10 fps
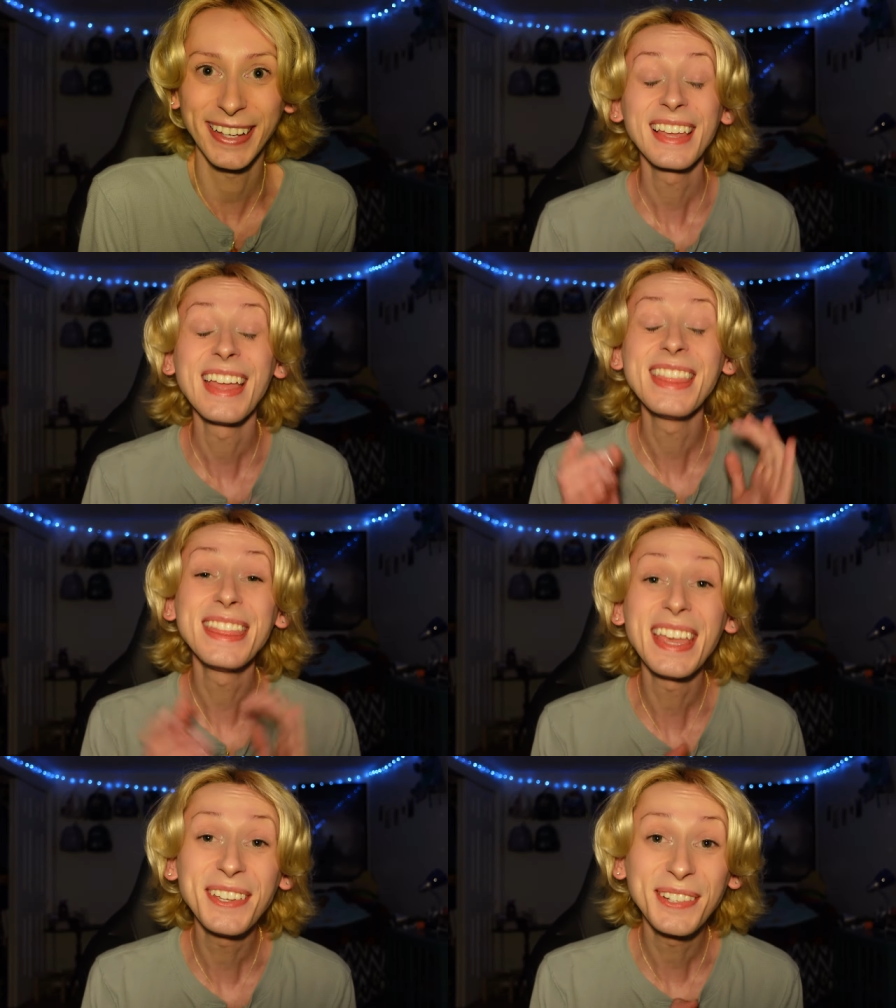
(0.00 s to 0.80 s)
Again,
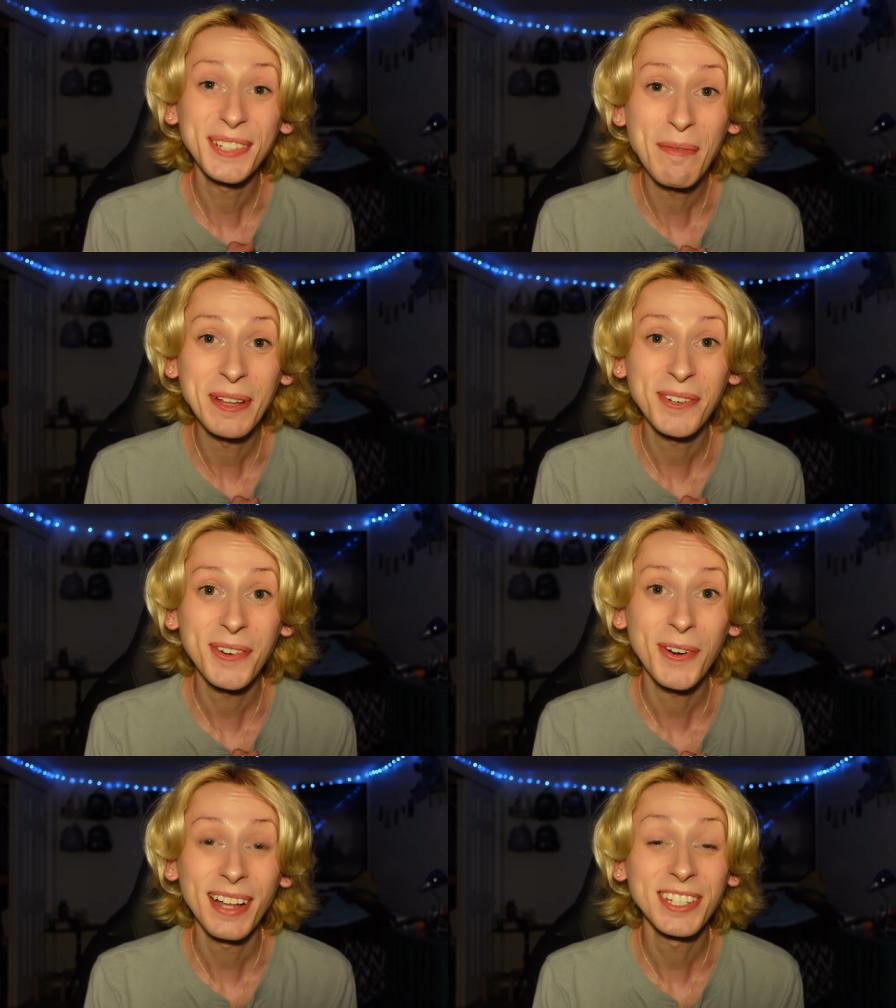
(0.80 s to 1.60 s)
thank you so much
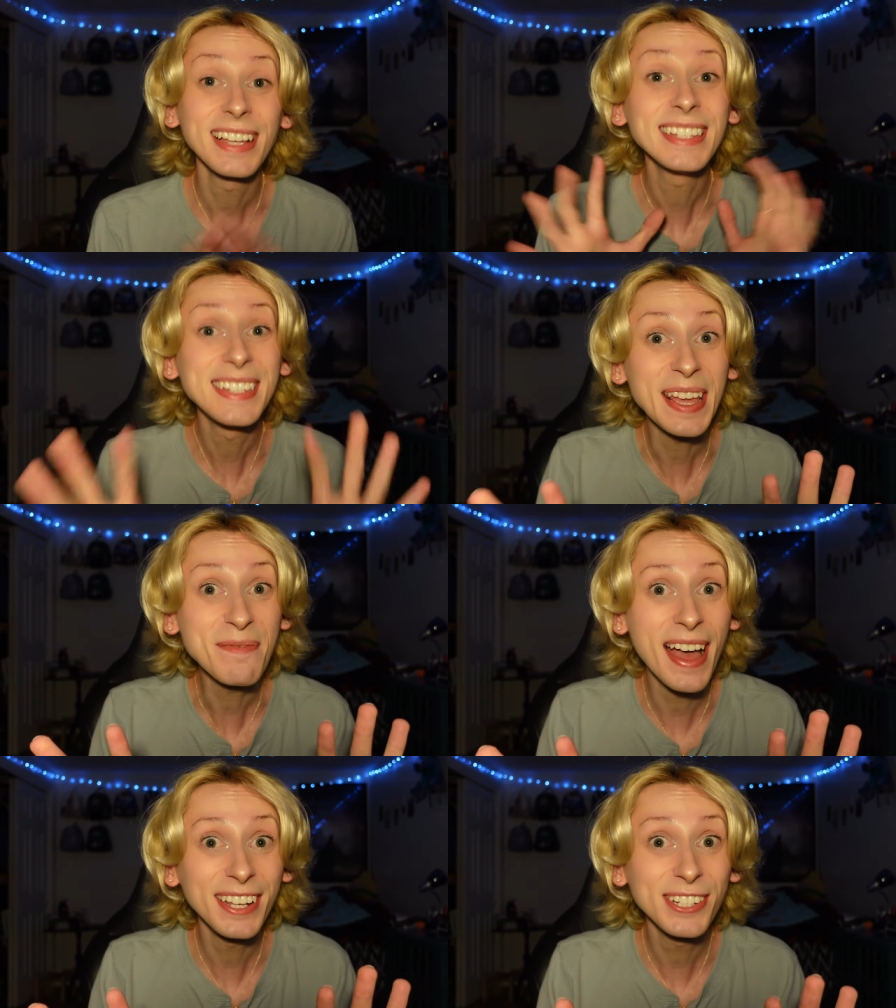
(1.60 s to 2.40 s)
for watching, stay
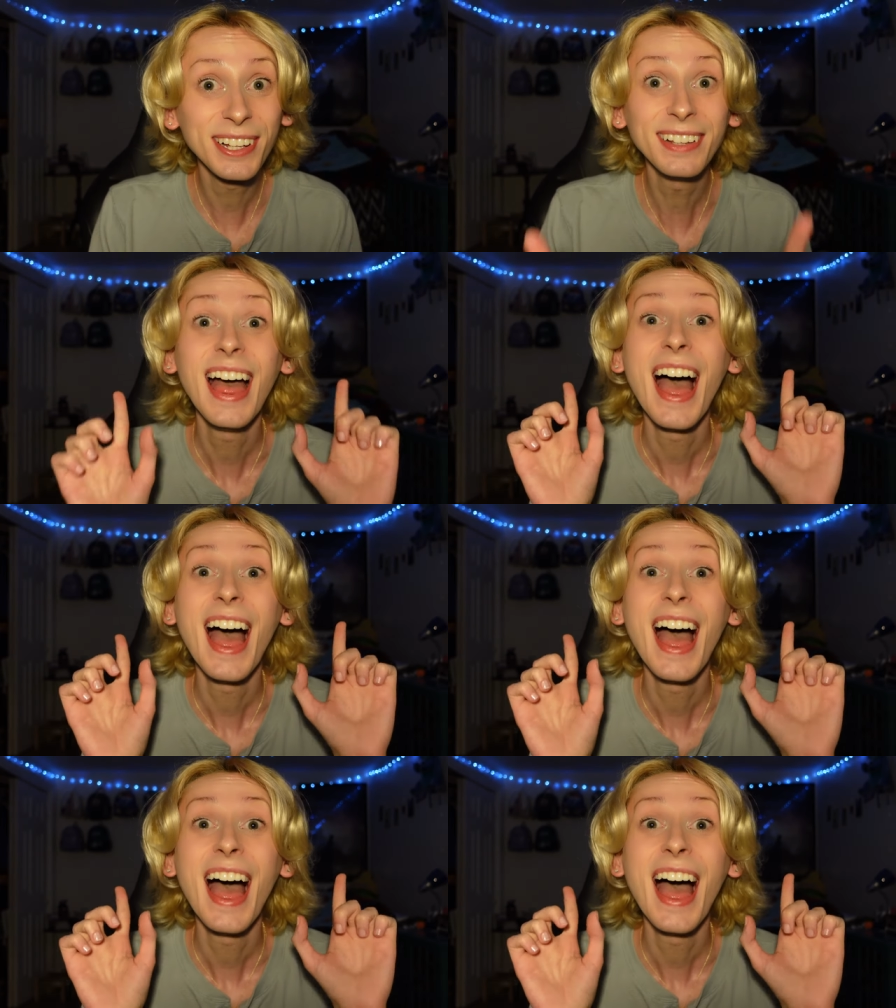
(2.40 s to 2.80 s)
magical,